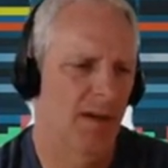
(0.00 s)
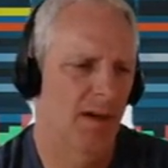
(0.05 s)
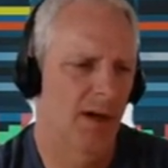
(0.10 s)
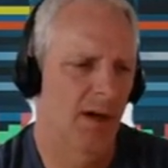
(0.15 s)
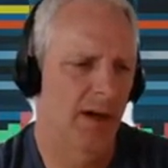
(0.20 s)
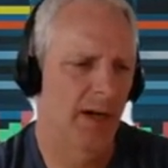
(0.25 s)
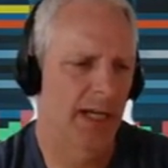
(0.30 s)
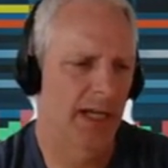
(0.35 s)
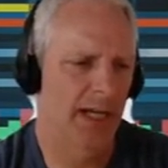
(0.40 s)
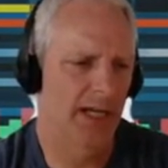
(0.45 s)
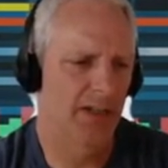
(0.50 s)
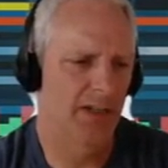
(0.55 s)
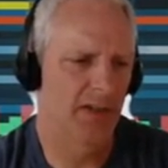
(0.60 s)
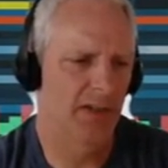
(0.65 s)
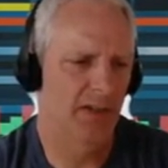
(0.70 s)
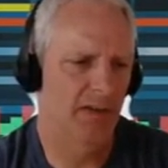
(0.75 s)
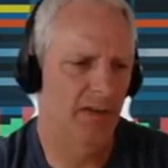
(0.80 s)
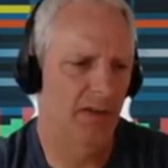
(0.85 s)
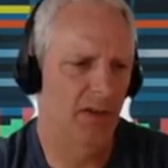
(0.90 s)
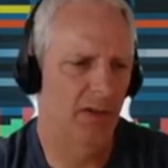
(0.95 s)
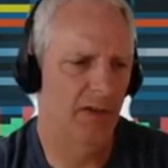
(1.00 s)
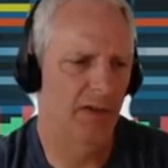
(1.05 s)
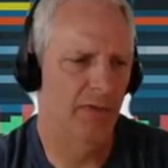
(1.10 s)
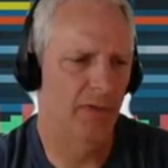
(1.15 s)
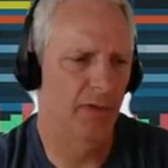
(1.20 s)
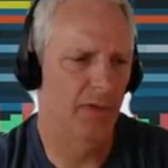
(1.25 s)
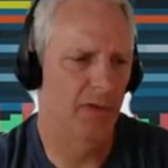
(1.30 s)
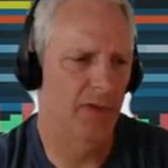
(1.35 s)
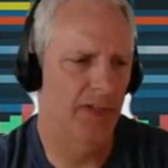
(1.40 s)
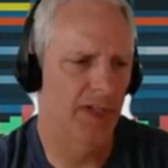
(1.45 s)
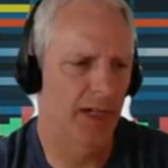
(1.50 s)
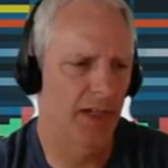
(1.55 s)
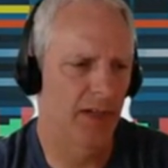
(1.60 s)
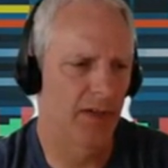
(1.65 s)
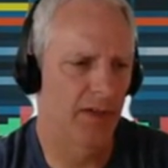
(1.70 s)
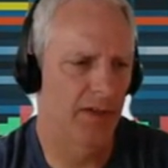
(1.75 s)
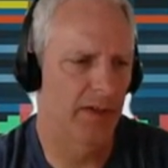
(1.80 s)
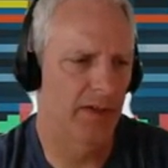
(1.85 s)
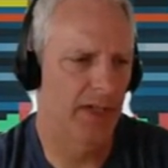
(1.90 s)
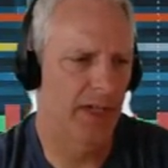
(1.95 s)
All right, guys, looking for those
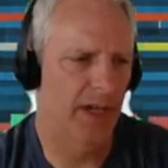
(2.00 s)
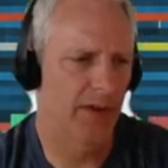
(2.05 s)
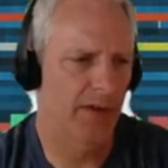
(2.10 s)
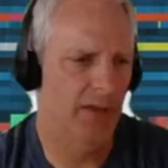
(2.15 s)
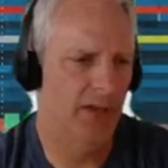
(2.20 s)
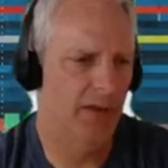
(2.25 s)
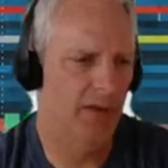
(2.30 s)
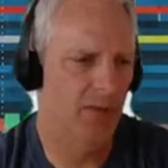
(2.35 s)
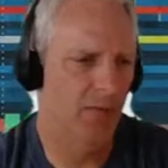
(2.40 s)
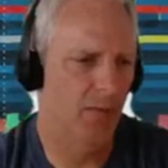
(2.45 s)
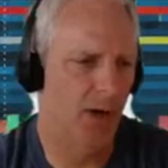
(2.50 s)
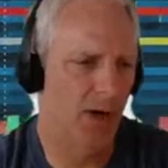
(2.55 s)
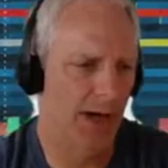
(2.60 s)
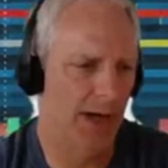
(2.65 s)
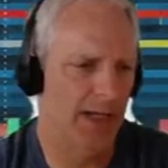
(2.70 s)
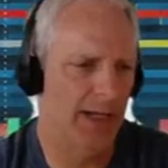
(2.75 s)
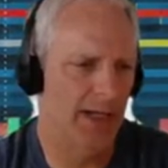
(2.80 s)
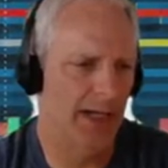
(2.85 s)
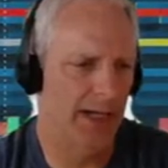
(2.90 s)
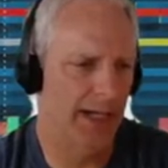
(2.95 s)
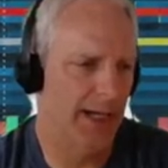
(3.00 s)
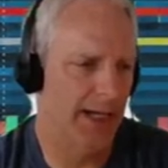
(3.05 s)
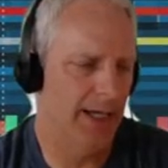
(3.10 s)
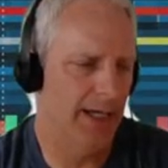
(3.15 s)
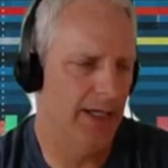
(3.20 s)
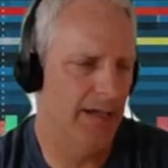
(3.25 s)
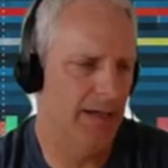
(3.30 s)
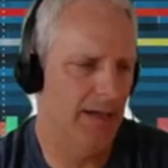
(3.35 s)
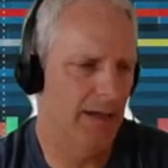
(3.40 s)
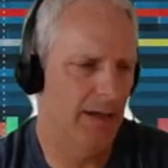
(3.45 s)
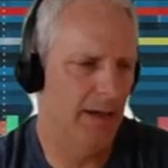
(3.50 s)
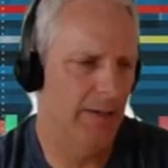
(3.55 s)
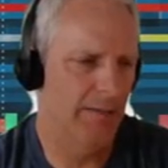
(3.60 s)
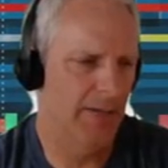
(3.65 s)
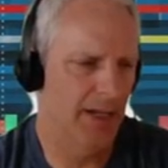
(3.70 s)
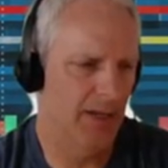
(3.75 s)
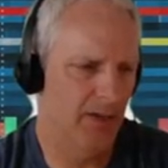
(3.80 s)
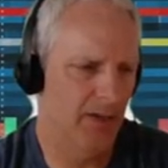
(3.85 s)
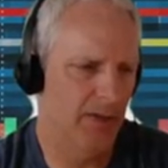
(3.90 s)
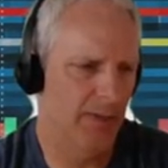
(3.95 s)
sellers. Now here's why again. I
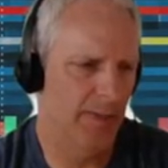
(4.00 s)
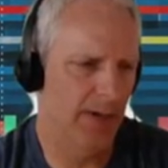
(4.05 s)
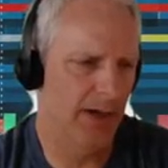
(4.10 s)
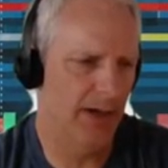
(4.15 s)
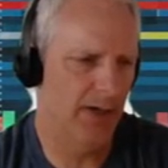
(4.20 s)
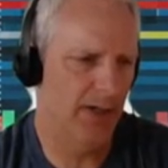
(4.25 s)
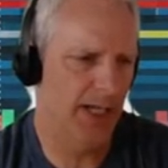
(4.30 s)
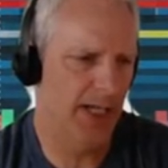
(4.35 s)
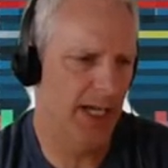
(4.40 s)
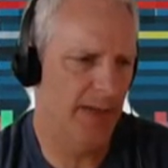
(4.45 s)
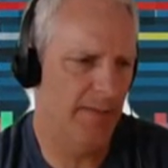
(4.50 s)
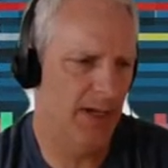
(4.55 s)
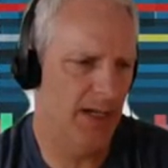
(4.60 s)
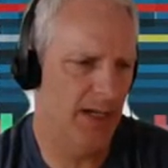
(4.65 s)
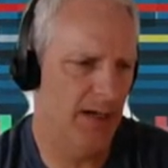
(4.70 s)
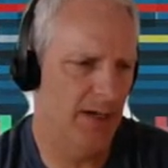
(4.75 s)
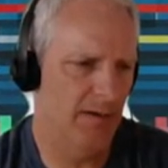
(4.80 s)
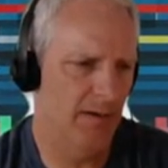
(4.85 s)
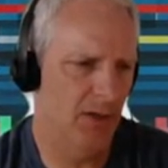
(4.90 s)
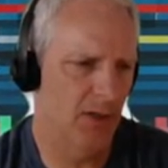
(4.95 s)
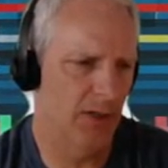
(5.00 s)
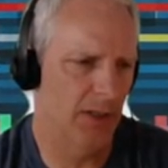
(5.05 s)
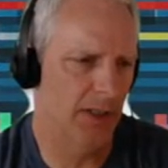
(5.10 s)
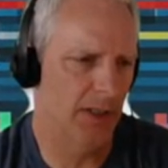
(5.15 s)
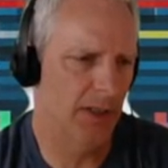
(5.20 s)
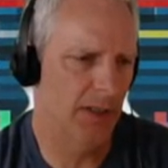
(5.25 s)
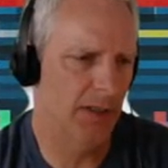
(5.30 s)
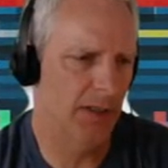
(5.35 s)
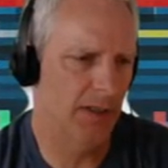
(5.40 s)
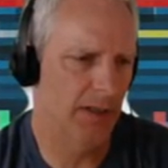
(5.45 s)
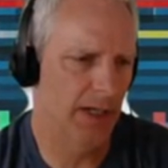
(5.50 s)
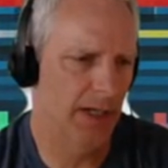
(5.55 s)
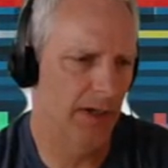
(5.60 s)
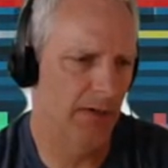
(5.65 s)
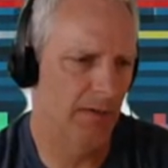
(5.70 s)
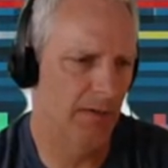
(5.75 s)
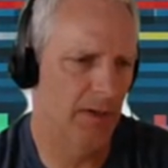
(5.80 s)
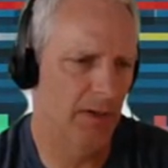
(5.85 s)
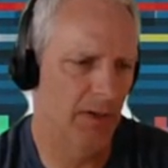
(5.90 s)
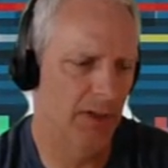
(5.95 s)
mean, those buyers came in. Look,
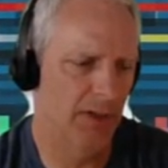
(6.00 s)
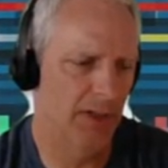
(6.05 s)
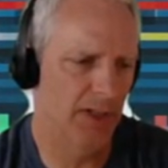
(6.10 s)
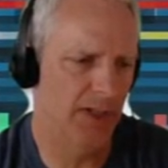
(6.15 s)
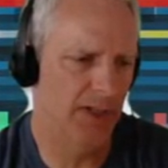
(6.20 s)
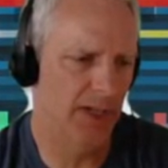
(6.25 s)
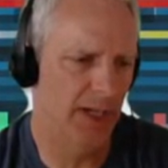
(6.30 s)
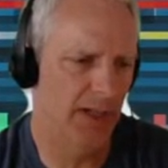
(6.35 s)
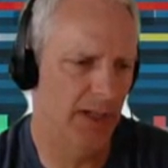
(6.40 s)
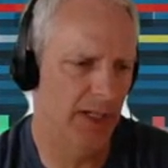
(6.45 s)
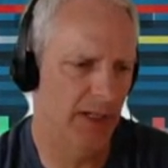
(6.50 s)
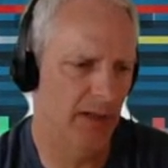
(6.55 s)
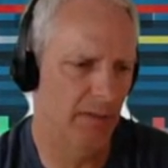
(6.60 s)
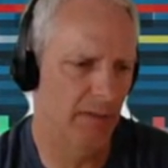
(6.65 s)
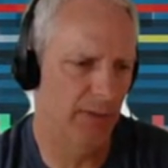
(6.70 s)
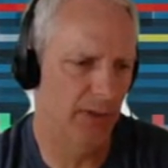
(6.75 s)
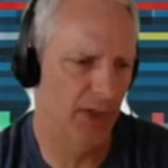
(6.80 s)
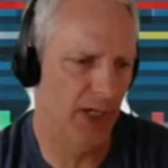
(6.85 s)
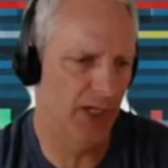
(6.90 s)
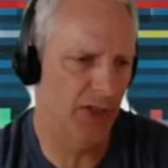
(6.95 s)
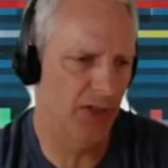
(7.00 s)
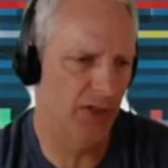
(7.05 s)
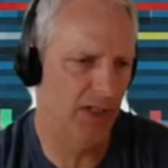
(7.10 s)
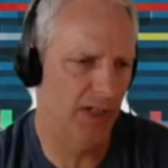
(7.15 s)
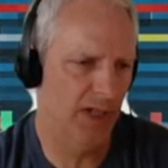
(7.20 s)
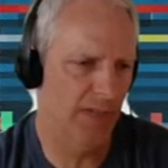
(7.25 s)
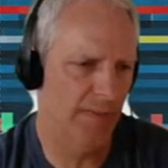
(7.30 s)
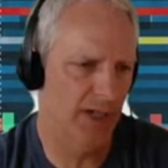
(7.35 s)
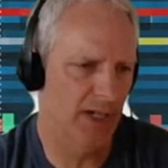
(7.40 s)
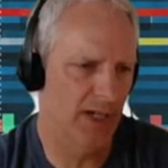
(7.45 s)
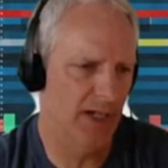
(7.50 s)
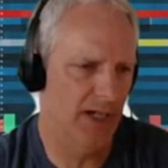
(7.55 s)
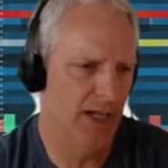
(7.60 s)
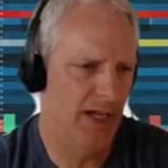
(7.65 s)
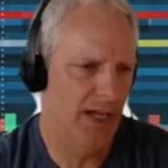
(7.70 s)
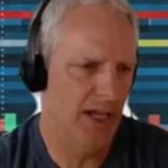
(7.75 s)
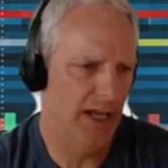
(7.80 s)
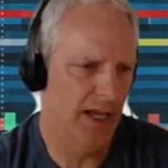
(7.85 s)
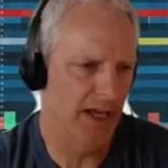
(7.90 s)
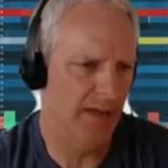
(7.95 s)
now look at the selling pressure come in,
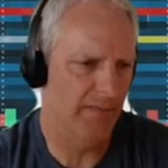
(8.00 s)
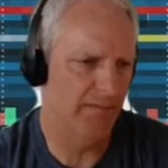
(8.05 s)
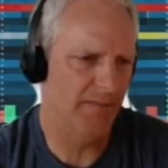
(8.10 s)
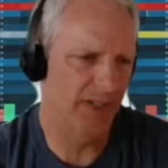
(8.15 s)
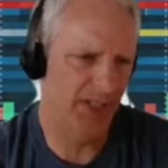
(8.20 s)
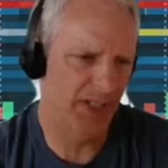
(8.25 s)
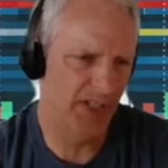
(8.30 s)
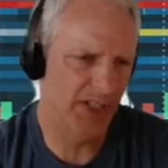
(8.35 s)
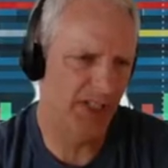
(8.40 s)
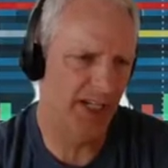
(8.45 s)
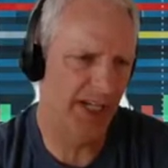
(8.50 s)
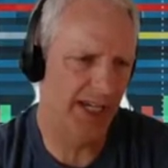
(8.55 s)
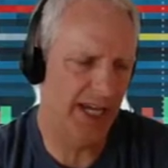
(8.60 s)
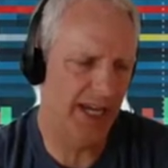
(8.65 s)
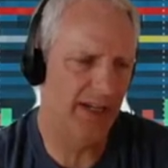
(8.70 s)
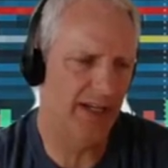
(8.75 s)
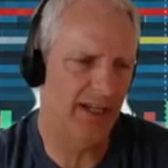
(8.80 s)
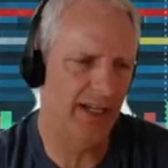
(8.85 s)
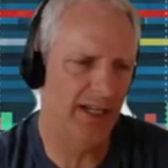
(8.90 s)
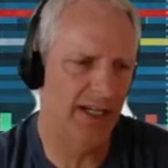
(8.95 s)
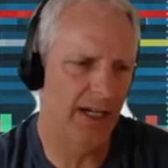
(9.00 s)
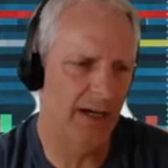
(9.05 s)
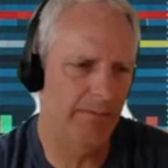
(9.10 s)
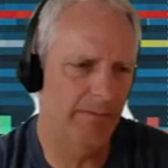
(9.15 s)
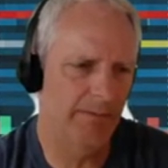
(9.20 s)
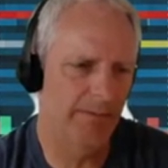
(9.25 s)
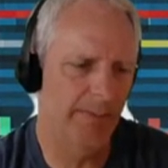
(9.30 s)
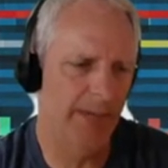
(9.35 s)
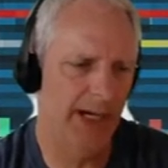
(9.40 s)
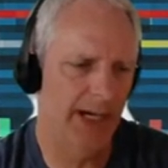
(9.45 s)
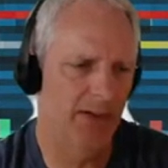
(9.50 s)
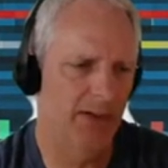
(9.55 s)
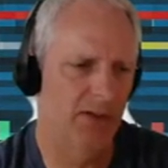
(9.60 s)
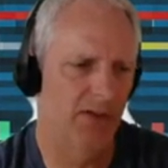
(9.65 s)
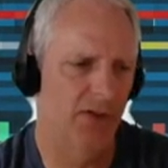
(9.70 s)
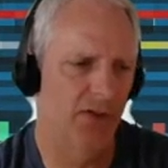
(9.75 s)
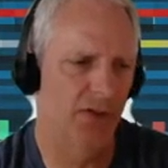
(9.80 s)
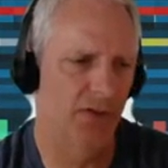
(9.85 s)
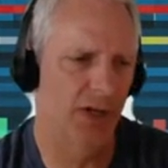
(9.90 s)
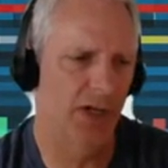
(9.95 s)
and but just again, it comes back to
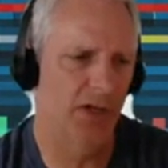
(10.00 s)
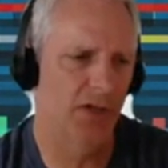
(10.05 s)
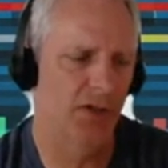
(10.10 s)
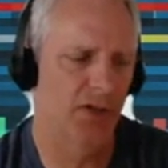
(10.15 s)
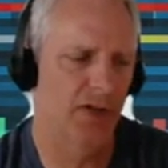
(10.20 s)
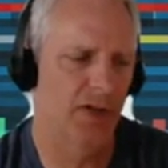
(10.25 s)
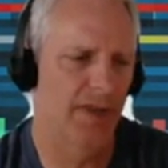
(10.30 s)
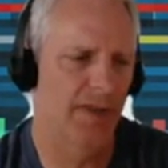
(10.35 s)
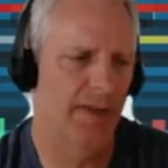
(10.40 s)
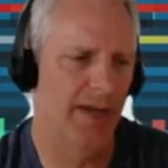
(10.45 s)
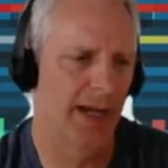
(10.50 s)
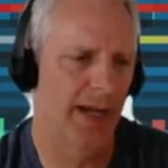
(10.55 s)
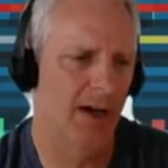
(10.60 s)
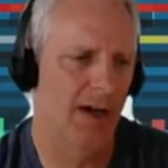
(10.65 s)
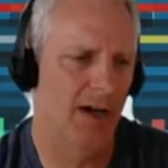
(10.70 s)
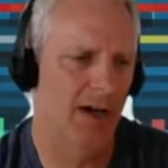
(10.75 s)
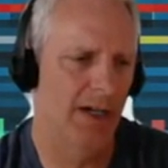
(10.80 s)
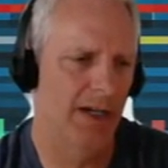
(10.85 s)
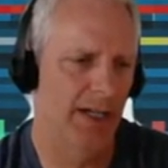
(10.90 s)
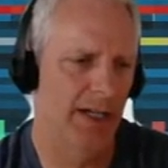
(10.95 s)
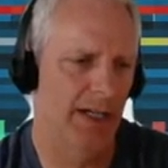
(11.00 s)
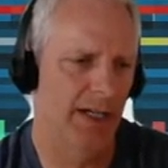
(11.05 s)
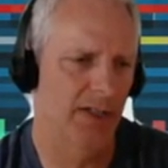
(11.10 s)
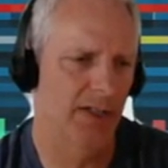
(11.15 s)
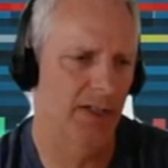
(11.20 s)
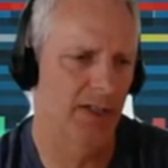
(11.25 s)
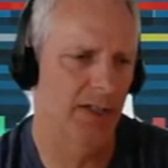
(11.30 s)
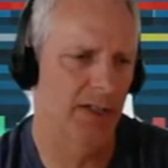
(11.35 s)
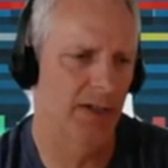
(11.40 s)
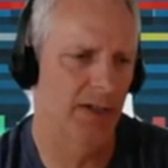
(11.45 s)
structure in that context in